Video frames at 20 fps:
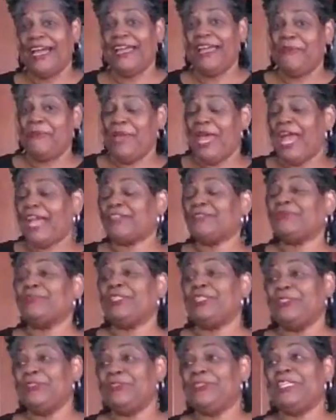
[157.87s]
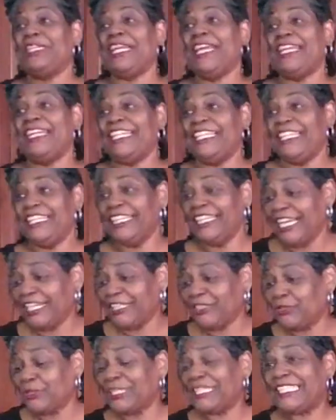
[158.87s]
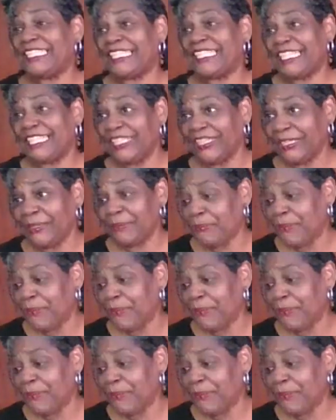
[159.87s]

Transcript: I am actually using an electric skillet.